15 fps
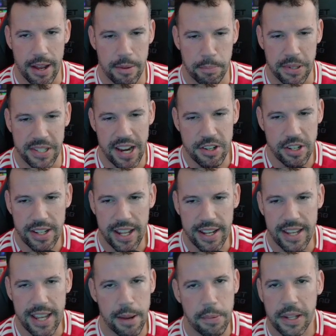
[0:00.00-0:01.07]
potentially they
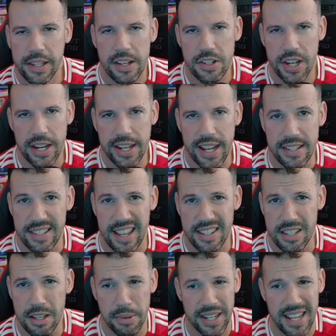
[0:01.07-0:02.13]
could keep a clean sheet against
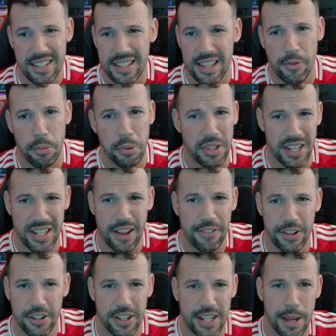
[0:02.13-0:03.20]
Leicester, but against Liverpool, they're
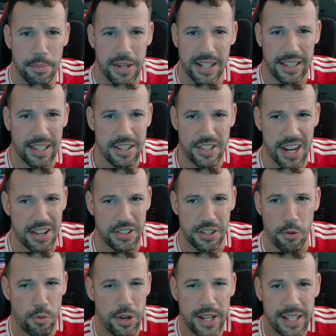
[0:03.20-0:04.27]
definitely not keeping a clean sheet. So
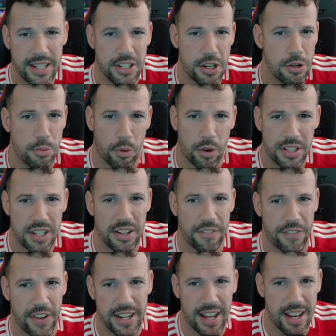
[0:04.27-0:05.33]
really, do you want a
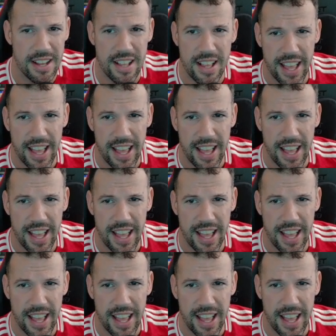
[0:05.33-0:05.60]
defender?